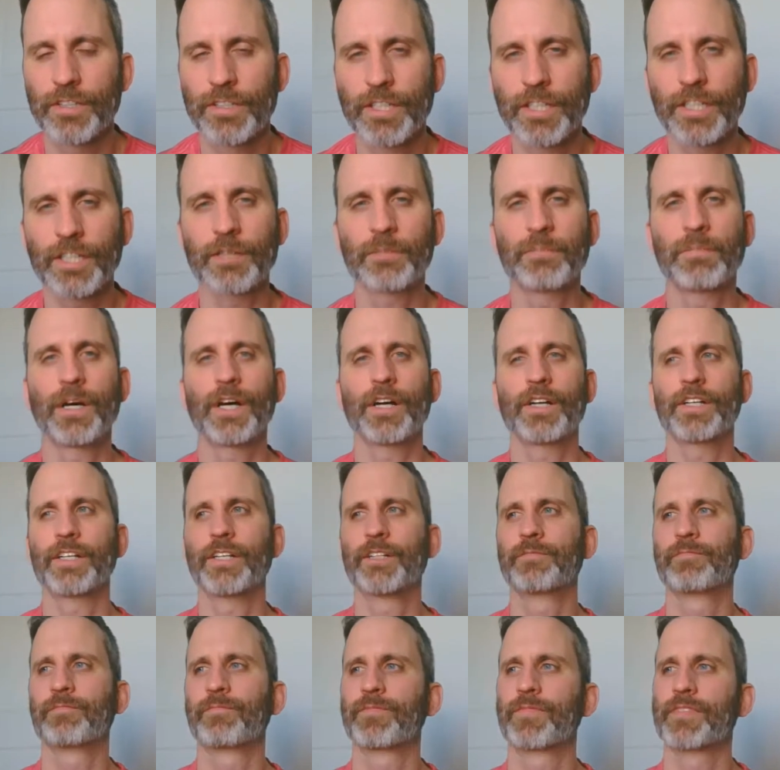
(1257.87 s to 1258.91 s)
think about
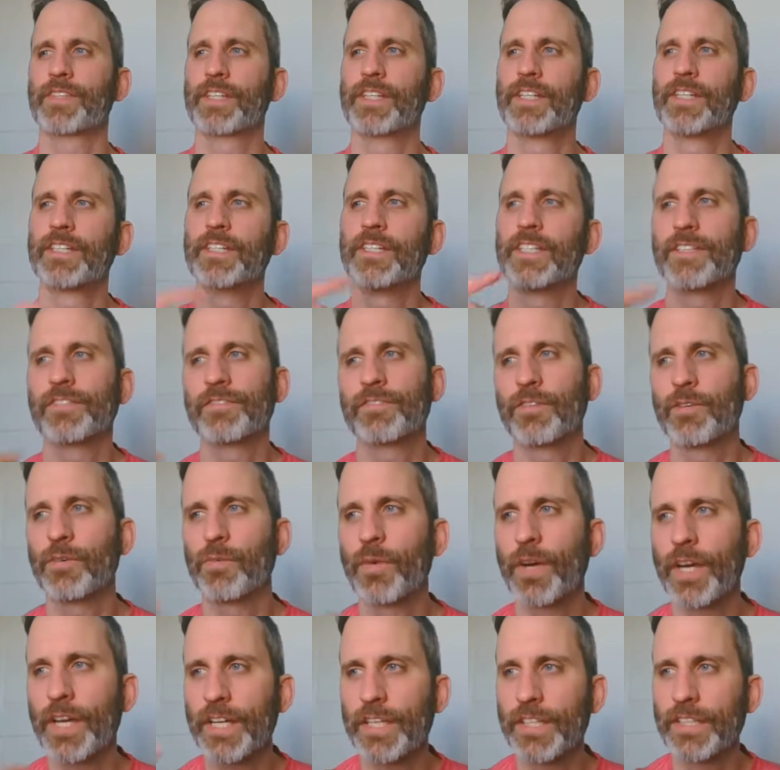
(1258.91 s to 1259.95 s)
it in different
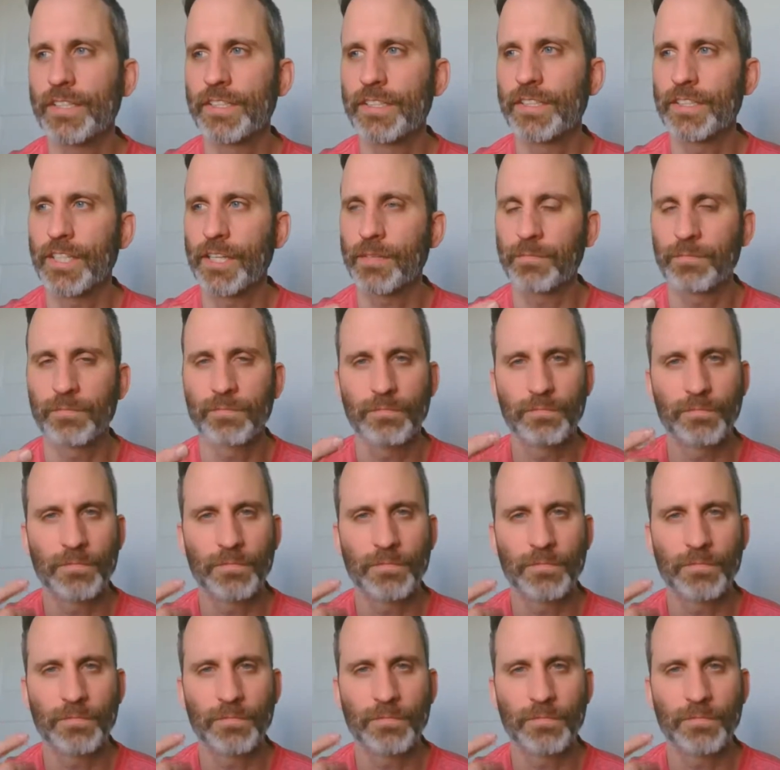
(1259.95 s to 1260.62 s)
ways that